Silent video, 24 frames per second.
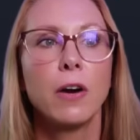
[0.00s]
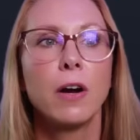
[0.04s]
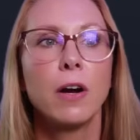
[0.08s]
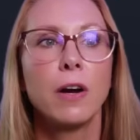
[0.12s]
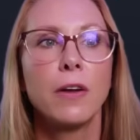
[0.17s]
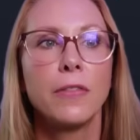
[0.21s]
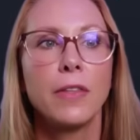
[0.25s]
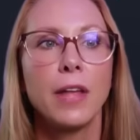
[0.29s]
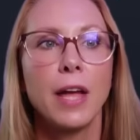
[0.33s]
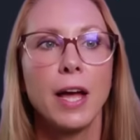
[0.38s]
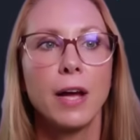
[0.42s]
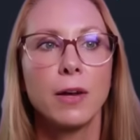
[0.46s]

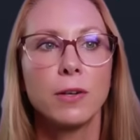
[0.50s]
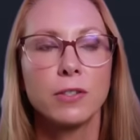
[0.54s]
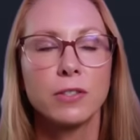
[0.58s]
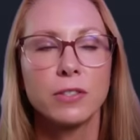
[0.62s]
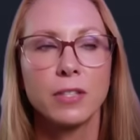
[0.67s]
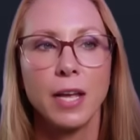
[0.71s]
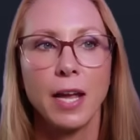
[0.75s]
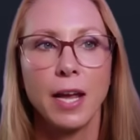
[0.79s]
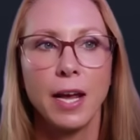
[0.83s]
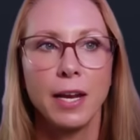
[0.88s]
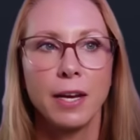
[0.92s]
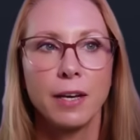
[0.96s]
on the
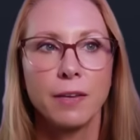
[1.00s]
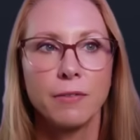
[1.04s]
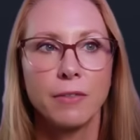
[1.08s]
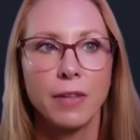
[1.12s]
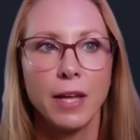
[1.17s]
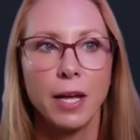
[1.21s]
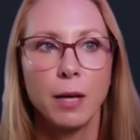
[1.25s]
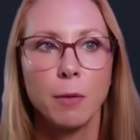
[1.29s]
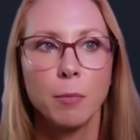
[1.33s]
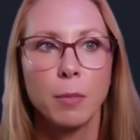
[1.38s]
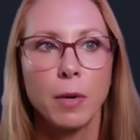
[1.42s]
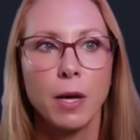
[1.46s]
outside of
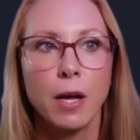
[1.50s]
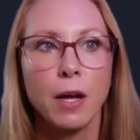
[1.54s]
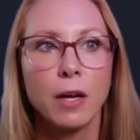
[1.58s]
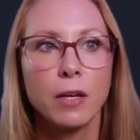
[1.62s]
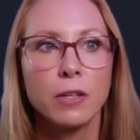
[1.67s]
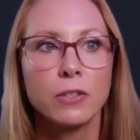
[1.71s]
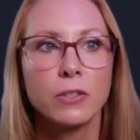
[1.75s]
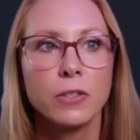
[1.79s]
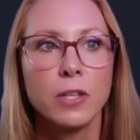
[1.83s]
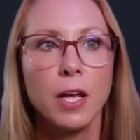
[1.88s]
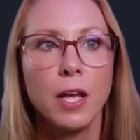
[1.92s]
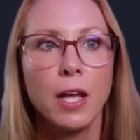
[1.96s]
that
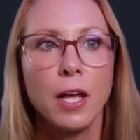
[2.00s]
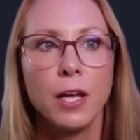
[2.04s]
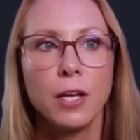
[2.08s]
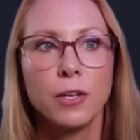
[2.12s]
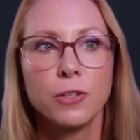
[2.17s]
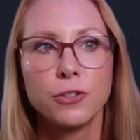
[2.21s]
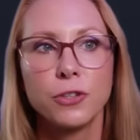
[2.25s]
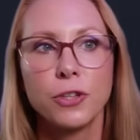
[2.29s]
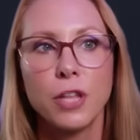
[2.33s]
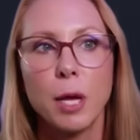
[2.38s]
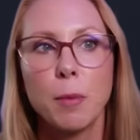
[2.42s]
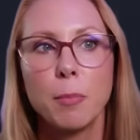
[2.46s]
box.
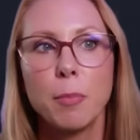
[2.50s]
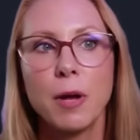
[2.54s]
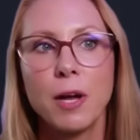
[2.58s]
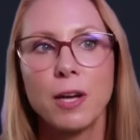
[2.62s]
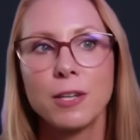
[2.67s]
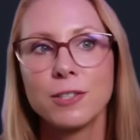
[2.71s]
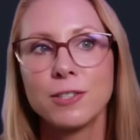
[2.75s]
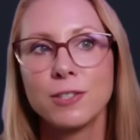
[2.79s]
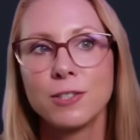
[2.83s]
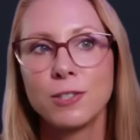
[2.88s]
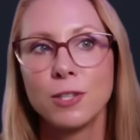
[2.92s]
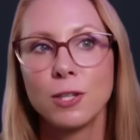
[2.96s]
So that
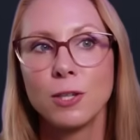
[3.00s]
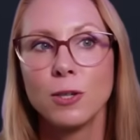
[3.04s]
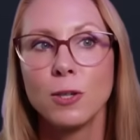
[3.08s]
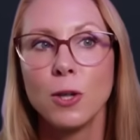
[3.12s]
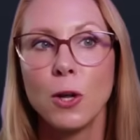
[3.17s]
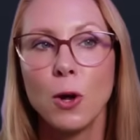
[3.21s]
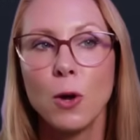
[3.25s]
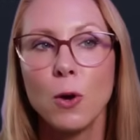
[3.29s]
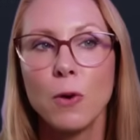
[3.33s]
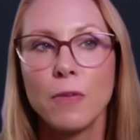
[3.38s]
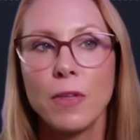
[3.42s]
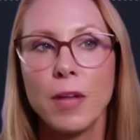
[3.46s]
box is the
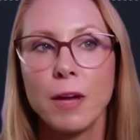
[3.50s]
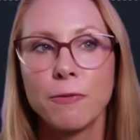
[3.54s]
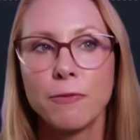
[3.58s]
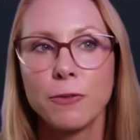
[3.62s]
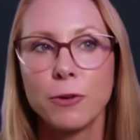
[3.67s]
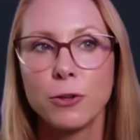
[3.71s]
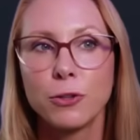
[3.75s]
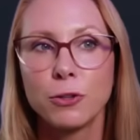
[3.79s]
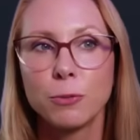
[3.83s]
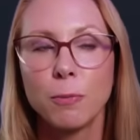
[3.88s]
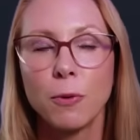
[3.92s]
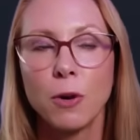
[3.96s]
low of that
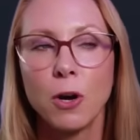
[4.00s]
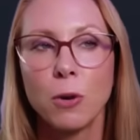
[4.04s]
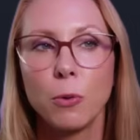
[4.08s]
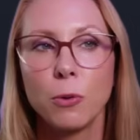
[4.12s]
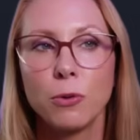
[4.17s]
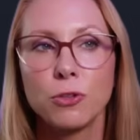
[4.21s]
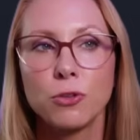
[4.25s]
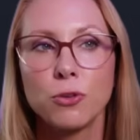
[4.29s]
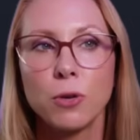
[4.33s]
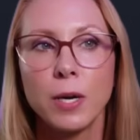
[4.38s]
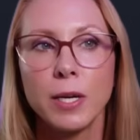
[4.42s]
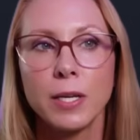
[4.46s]
first bar
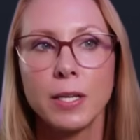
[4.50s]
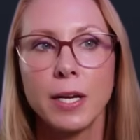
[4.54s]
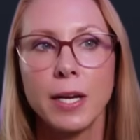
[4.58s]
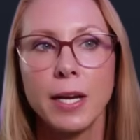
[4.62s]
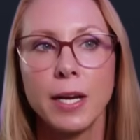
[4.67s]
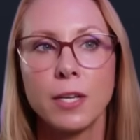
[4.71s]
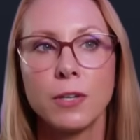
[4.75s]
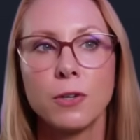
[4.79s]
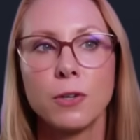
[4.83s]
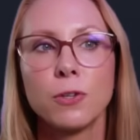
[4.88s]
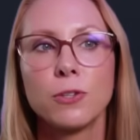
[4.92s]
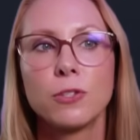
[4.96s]
with trend
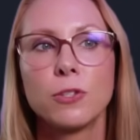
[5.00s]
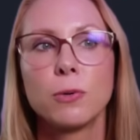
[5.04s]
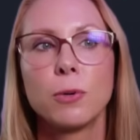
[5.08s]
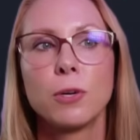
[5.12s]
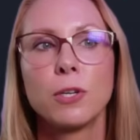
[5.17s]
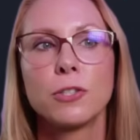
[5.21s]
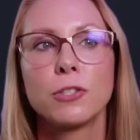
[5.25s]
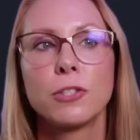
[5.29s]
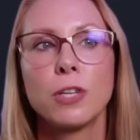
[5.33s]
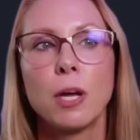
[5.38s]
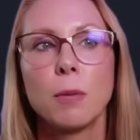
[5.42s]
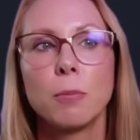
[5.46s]
candle. So
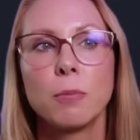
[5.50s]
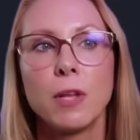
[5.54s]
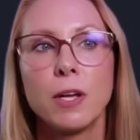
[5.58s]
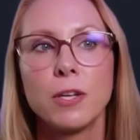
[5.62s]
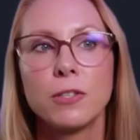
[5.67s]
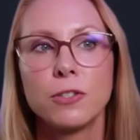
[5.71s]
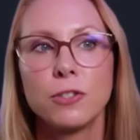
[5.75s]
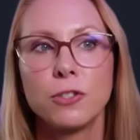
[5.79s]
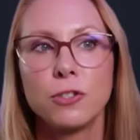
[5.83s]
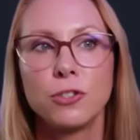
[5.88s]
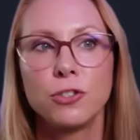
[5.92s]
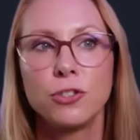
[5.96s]
our stop
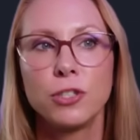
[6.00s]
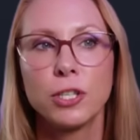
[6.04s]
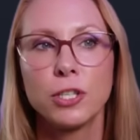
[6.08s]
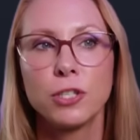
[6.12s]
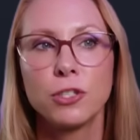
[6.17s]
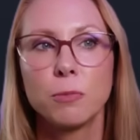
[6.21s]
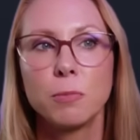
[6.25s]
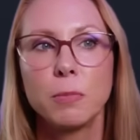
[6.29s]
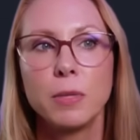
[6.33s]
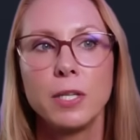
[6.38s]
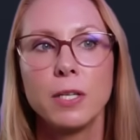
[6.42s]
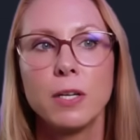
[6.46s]
loss is
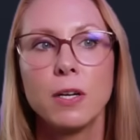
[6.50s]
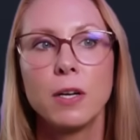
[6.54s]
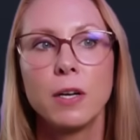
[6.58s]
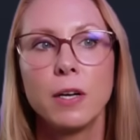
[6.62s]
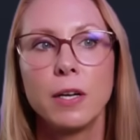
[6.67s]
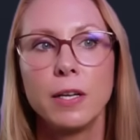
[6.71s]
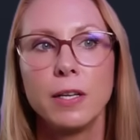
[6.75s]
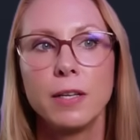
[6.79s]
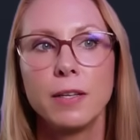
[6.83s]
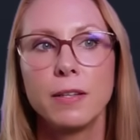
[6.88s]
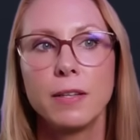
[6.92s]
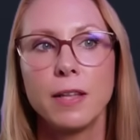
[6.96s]
just
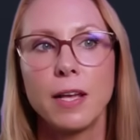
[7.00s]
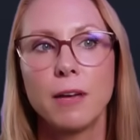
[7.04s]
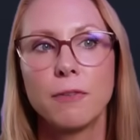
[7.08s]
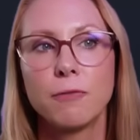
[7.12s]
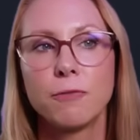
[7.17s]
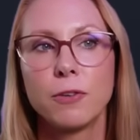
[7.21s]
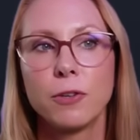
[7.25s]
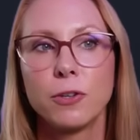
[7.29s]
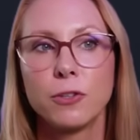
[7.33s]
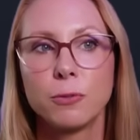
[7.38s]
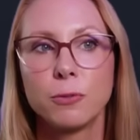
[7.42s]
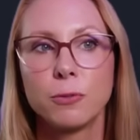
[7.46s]
beyond
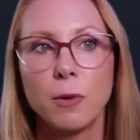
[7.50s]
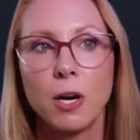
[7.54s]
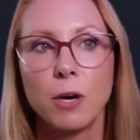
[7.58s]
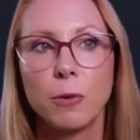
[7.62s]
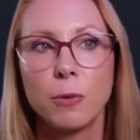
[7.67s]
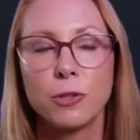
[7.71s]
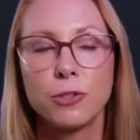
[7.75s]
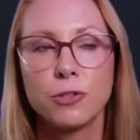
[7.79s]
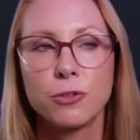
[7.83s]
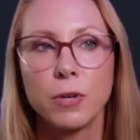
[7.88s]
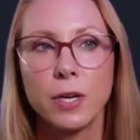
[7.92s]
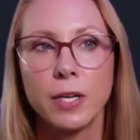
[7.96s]
that first bar
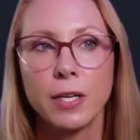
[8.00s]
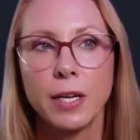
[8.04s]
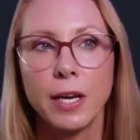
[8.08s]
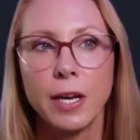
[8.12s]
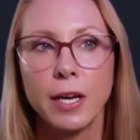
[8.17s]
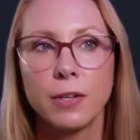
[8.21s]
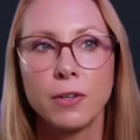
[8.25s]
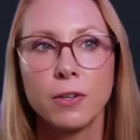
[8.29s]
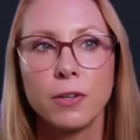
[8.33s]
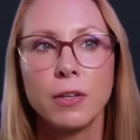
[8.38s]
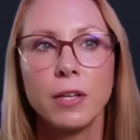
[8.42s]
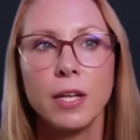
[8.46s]
with trend
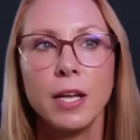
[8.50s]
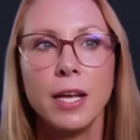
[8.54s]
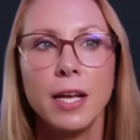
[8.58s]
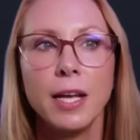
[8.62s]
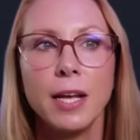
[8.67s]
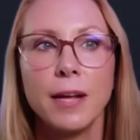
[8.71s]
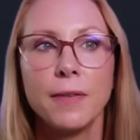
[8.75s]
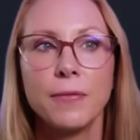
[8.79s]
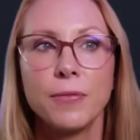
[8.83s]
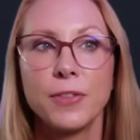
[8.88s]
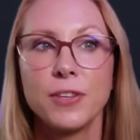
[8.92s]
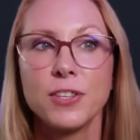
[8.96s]
candle.
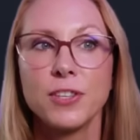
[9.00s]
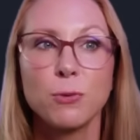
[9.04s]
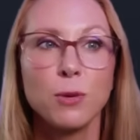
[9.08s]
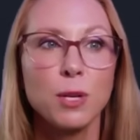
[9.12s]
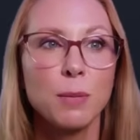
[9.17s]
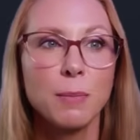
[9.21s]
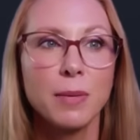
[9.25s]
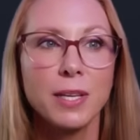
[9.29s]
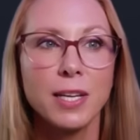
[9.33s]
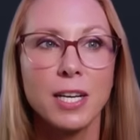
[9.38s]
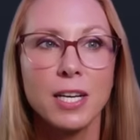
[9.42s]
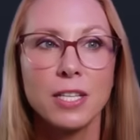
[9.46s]
This
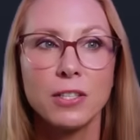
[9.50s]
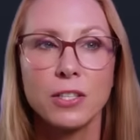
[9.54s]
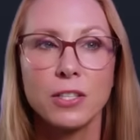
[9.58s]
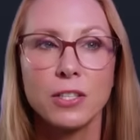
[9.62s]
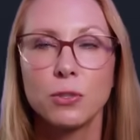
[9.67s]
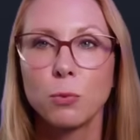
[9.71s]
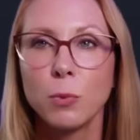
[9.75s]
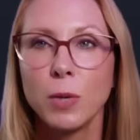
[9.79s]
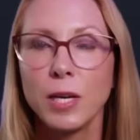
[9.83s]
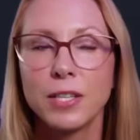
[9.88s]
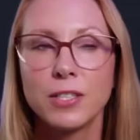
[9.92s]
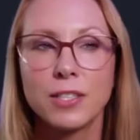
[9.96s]
one, because
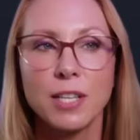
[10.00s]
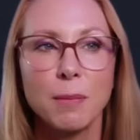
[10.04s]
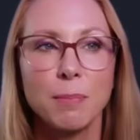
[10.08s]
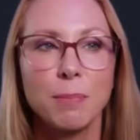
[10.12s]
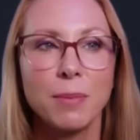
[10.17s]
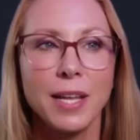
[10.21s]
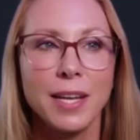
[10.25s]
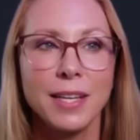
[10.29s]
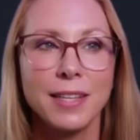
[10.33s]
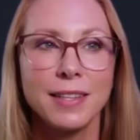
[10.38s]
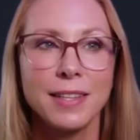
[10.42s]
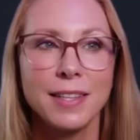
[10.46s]
it's wicked
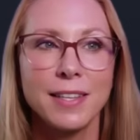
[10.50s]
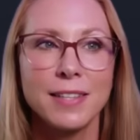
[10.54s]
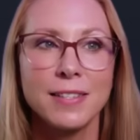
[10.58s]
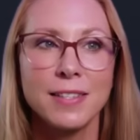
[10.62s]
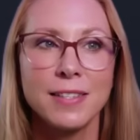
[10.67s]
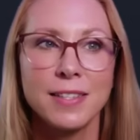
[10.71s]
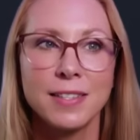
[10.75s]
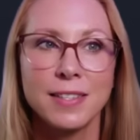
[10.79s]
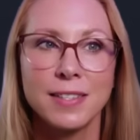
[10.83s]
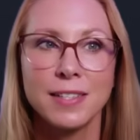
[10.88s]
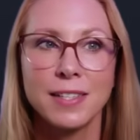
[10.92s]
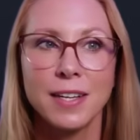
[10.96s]
up like
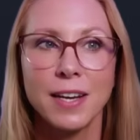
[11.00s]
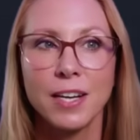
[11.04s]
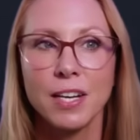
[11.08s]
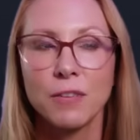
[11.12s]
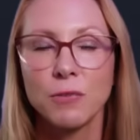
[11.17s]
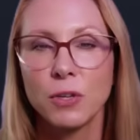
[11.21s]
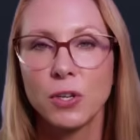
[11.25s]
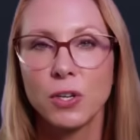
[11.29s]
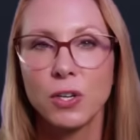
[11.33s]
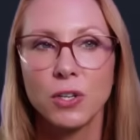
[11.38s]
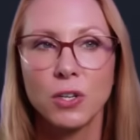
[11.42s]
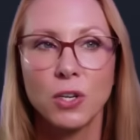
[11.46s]
this is kind of
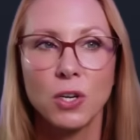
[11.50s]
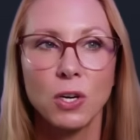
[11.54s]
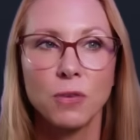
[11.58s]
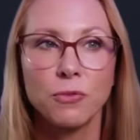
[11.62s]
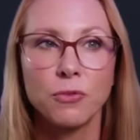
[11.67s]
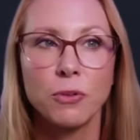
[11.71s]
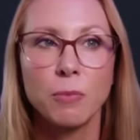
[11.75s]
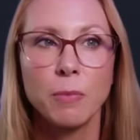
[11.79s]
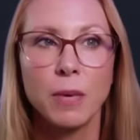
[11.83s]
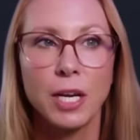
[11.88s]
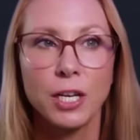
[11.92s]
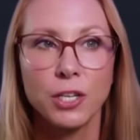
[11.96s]
a good
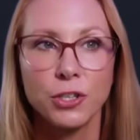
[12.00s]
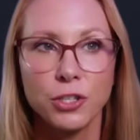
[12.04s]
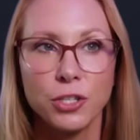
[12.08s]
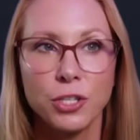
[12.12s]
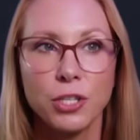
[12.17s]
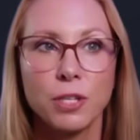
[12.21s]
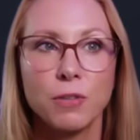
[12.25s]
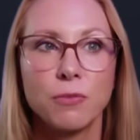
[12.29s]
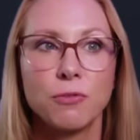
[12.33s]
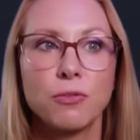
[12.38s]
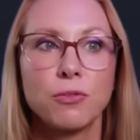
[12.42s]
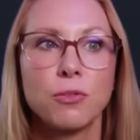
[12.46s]

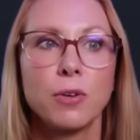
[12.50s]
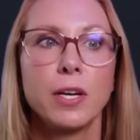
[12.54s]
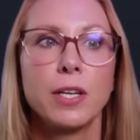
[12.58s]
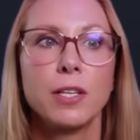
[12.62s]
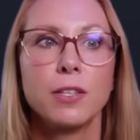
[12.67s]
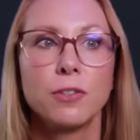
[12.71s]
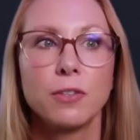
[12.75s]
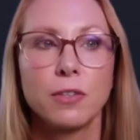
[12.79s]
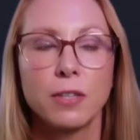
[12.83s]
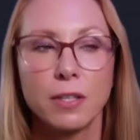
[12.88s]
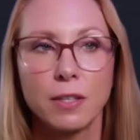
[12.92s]
confirmation of trend